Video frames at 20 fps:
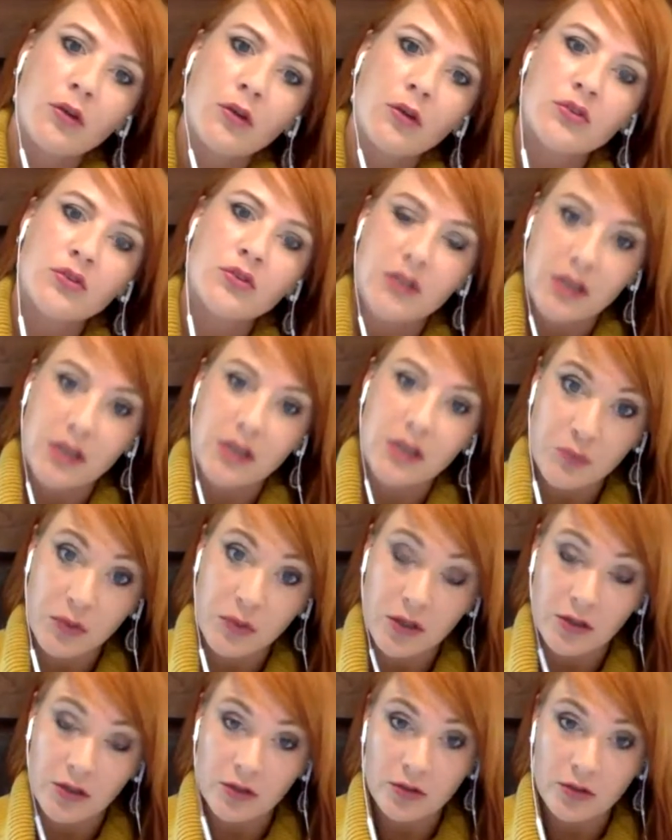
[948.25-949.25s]
see as
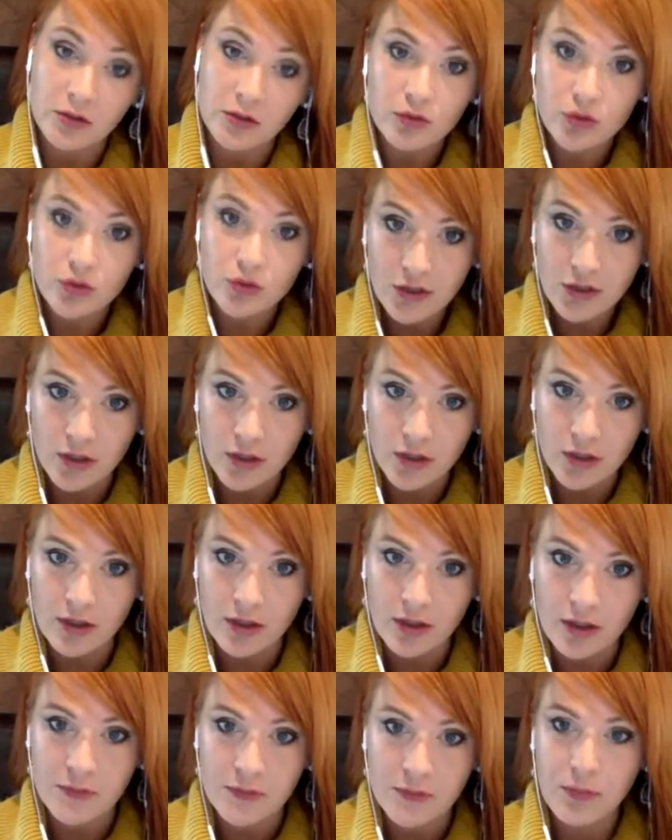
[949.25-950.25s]
being tragic
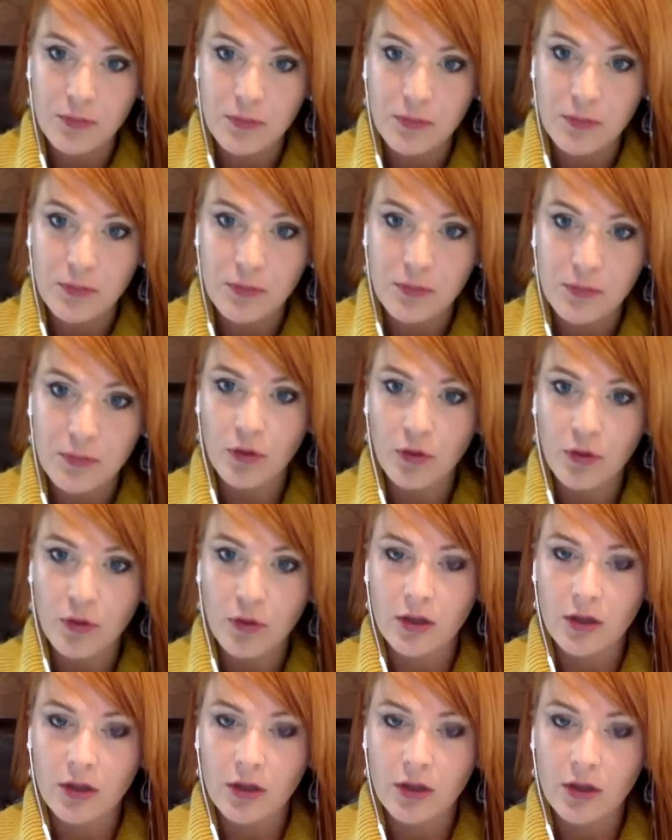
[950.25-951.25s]
is people who work in
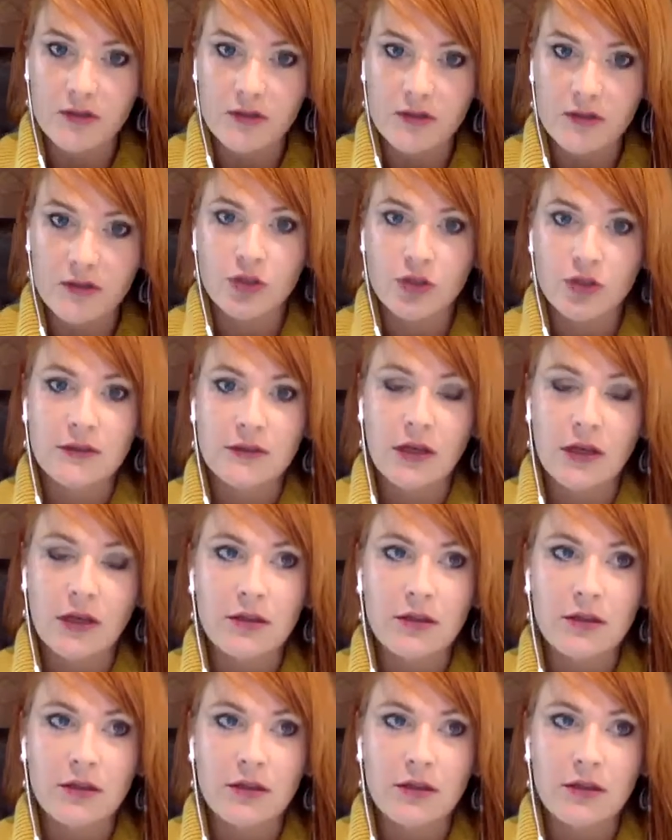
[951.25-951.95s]
large organizations.